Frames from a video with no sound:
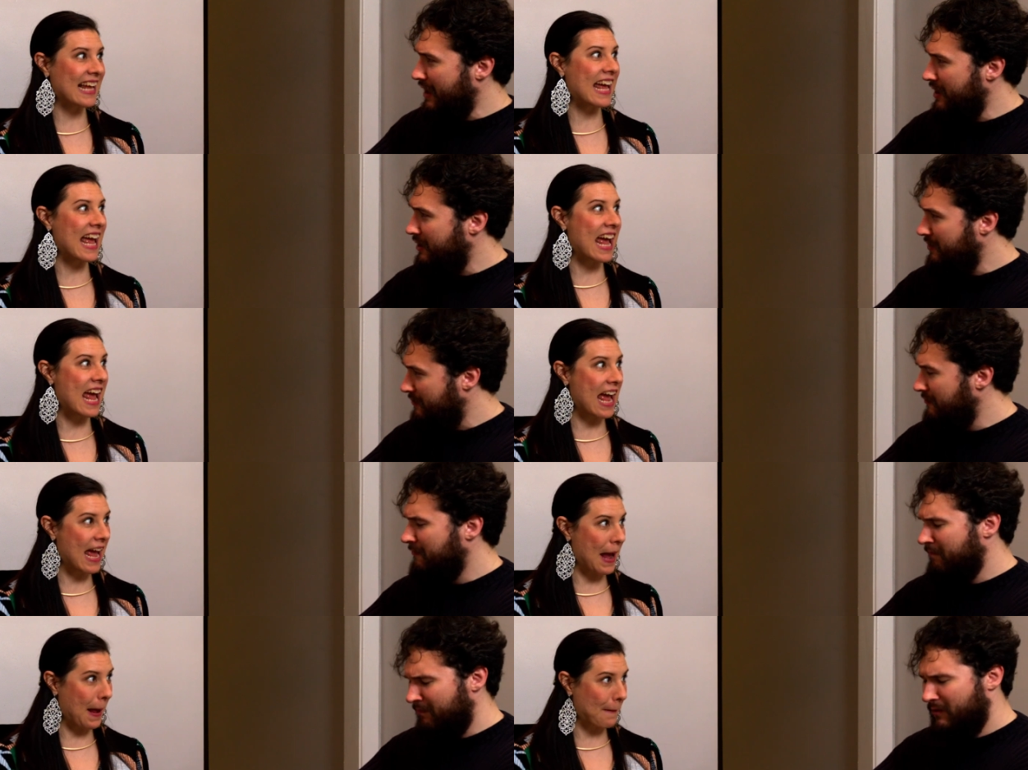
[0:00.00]
Speaker 1: like
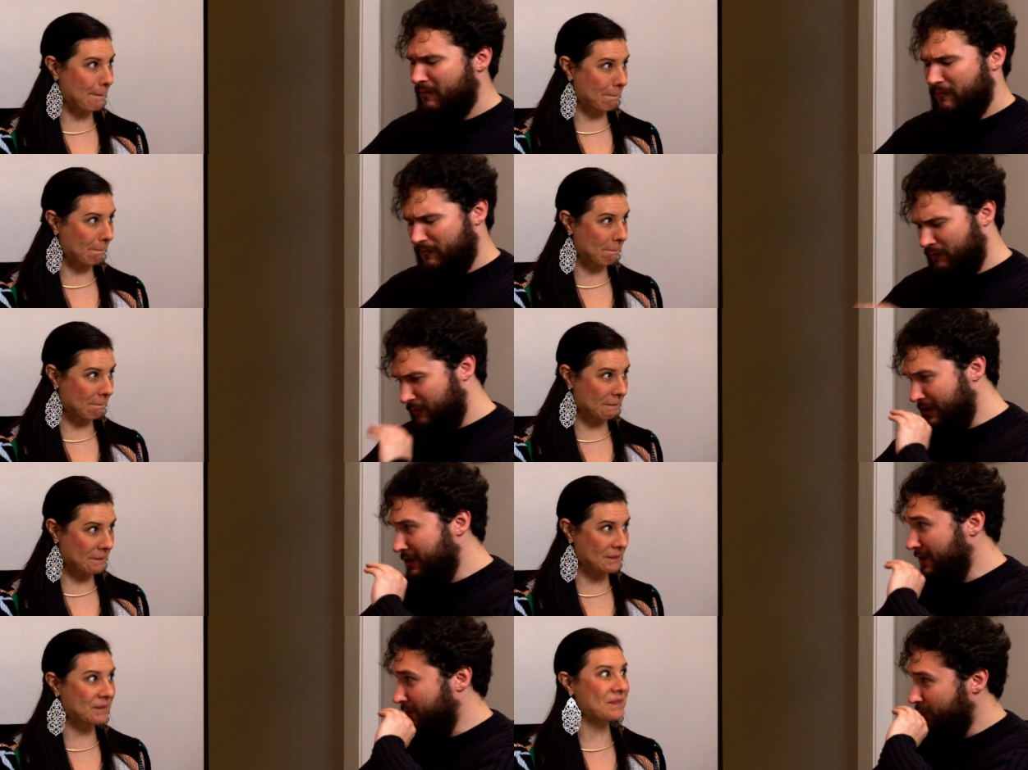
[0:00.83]

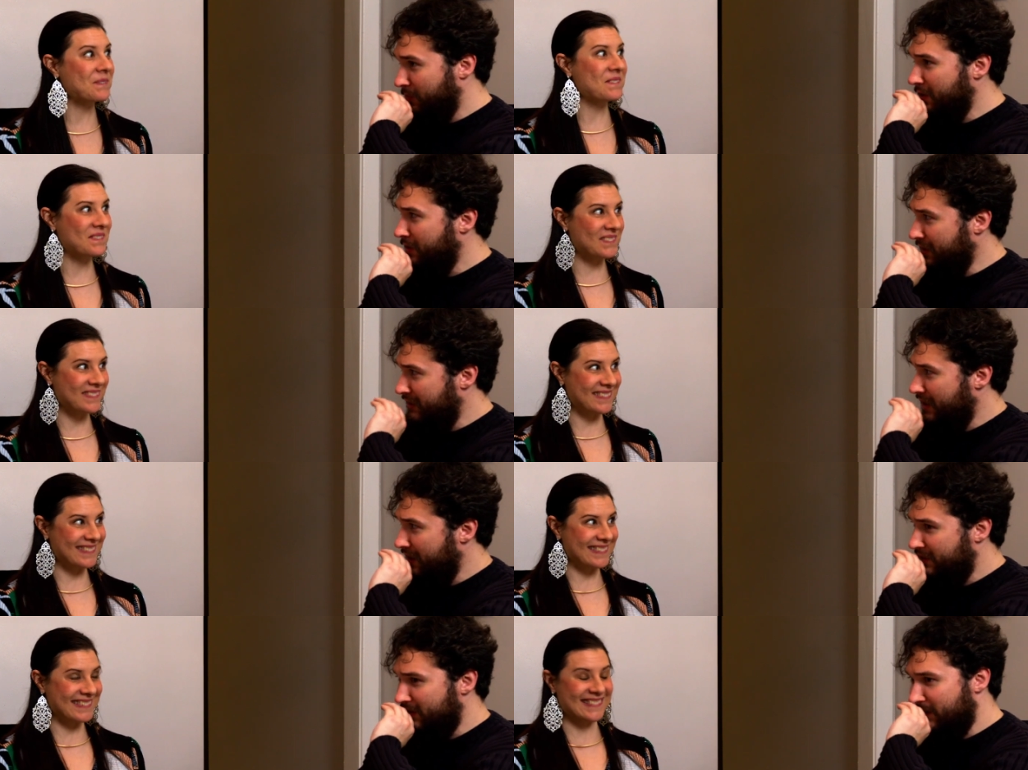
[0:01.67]
really, really
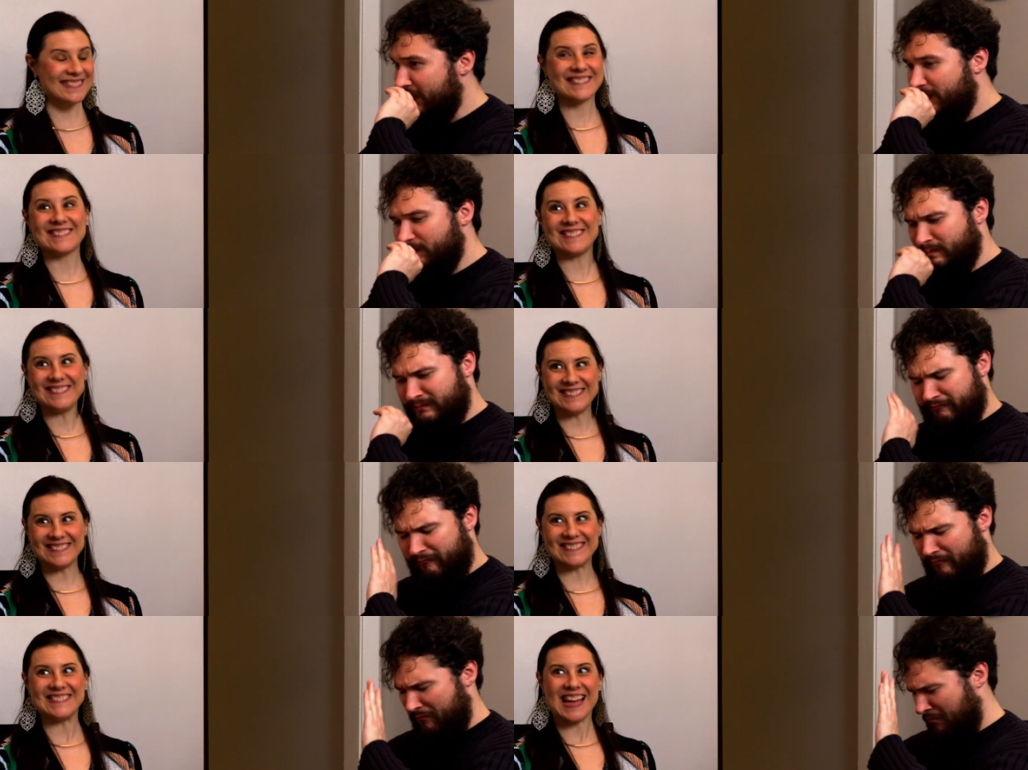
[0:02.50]
tasty.
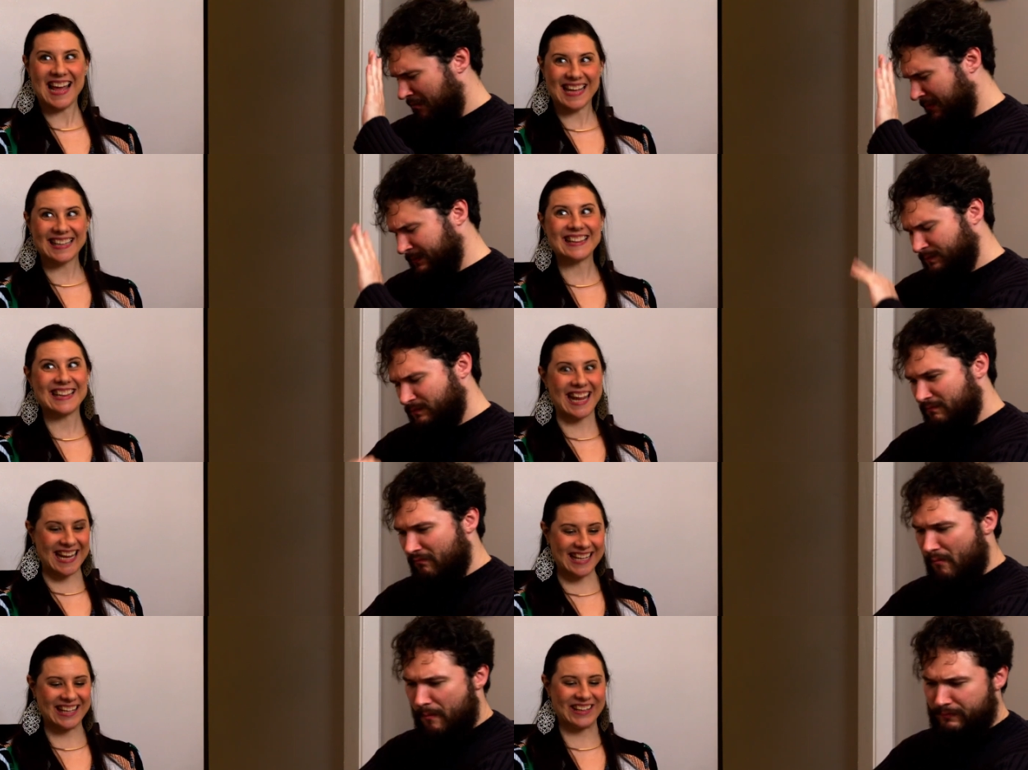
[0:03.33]
Speaker 2: Oh,
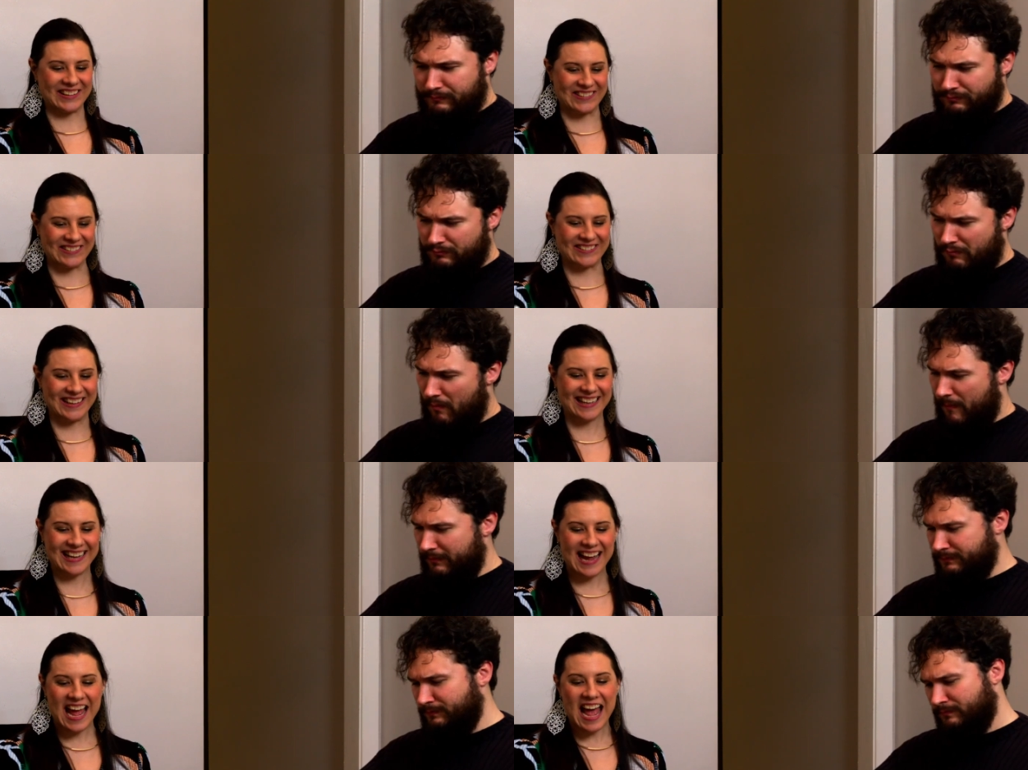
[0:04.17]
thank you.
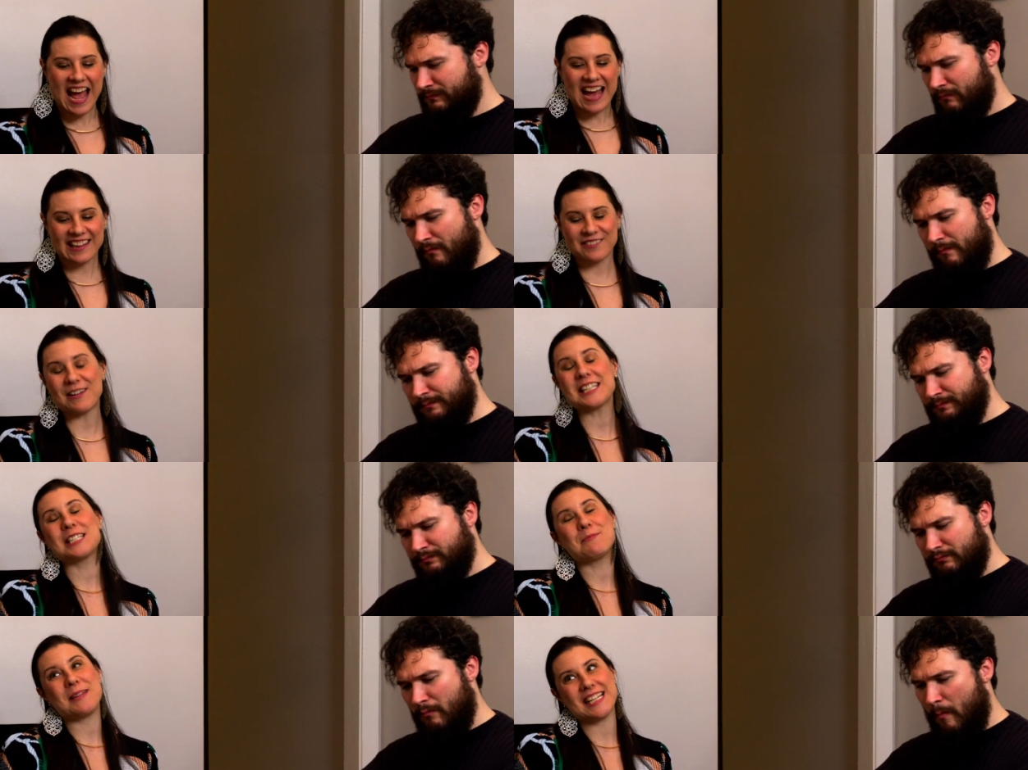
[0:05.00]
The
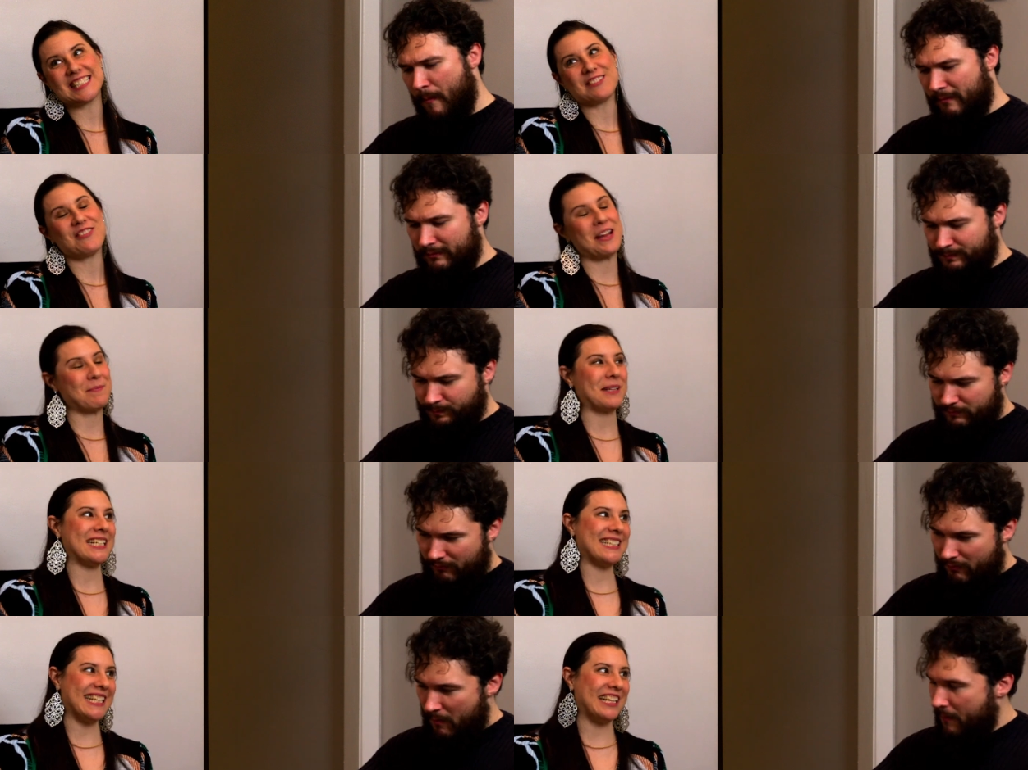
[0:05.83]
recipe is a
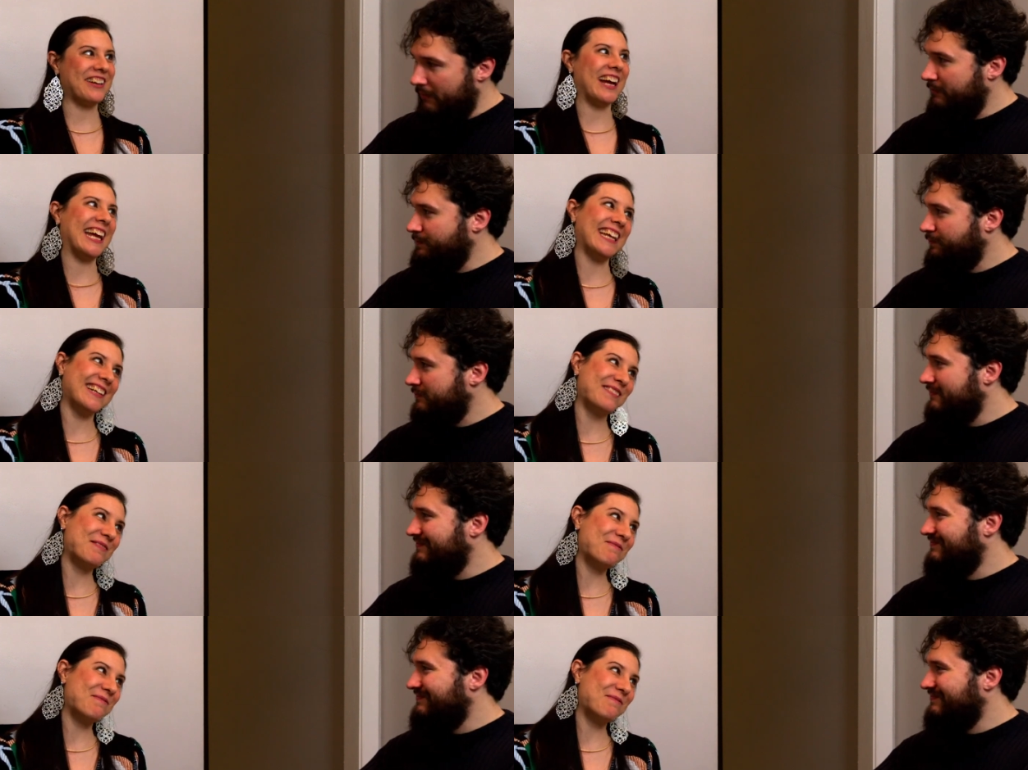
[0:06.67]
family secret.